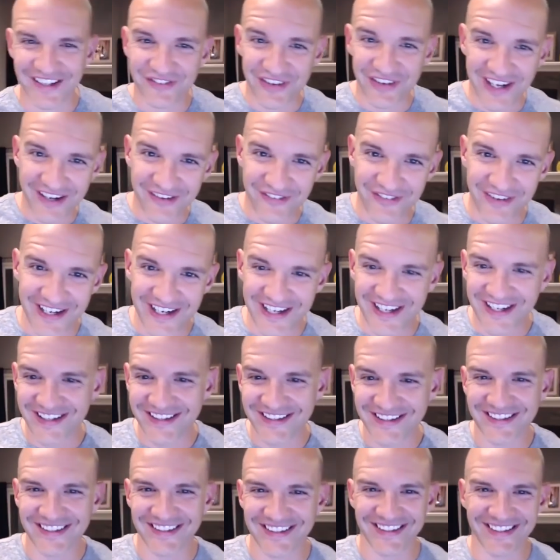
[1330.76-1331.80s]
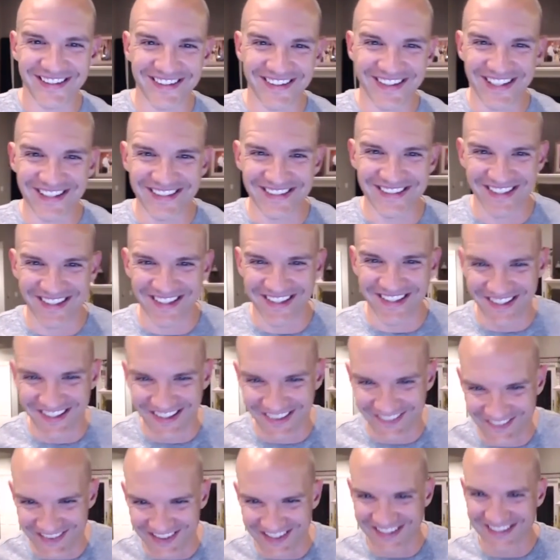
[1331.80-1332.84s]
I ran, you guys are gonna
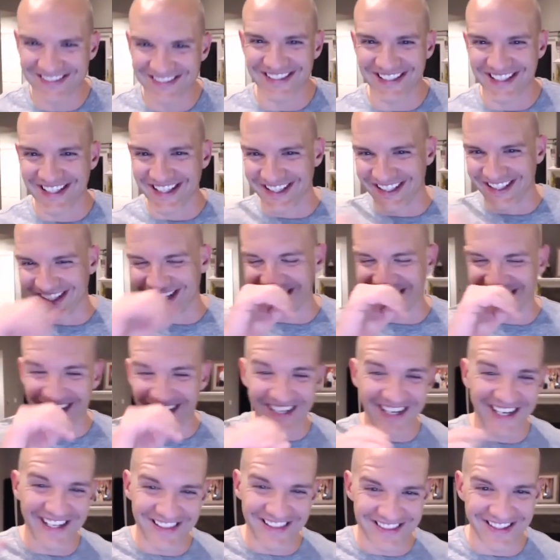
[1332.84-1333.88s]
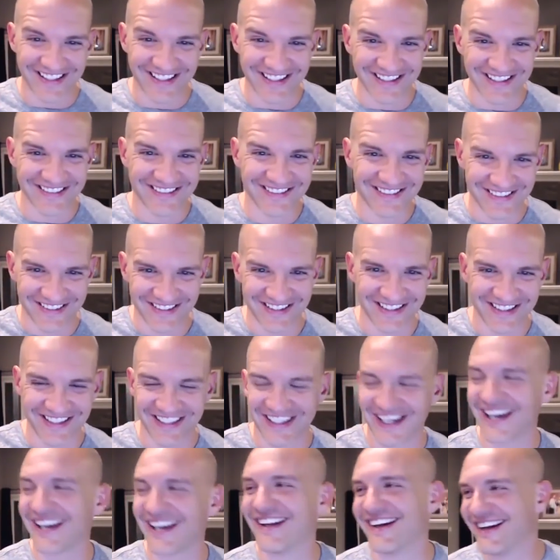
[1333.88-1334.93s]
love this, and, and I, think it's clean.
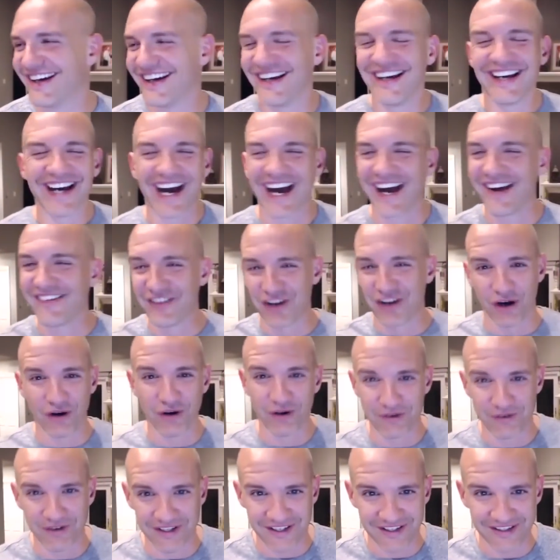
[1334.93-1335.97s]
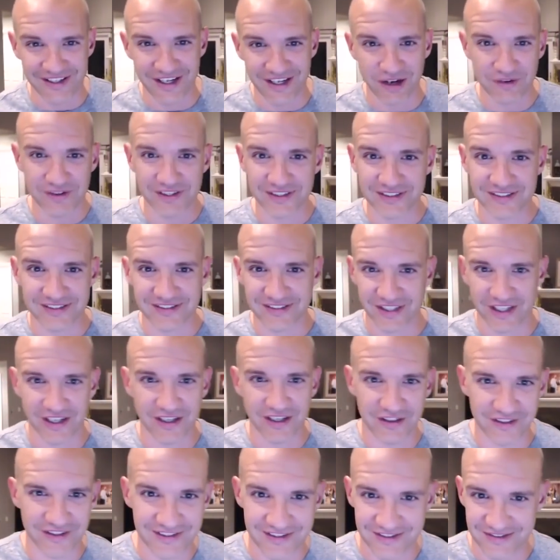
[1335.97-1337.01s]
I don't. I'm going with it though. This is our.
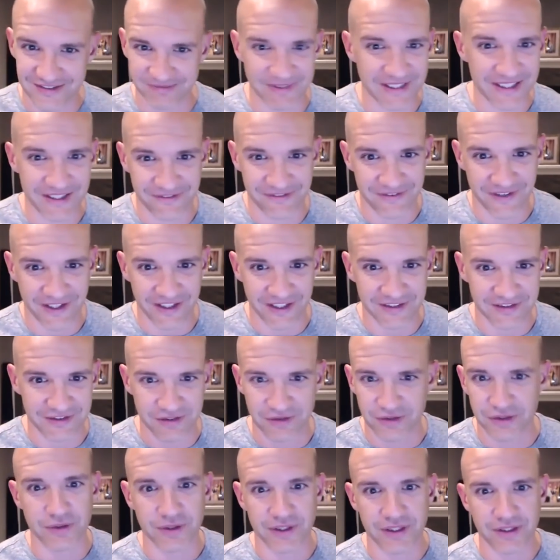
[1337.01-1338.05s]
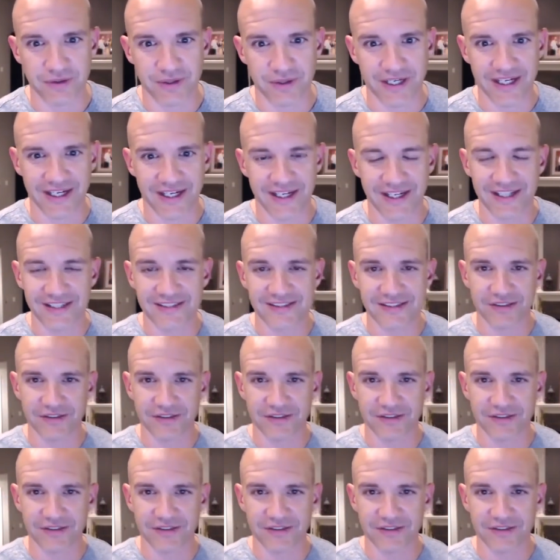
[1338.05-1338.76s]
This is me, fellas. You knew what you were getting into here.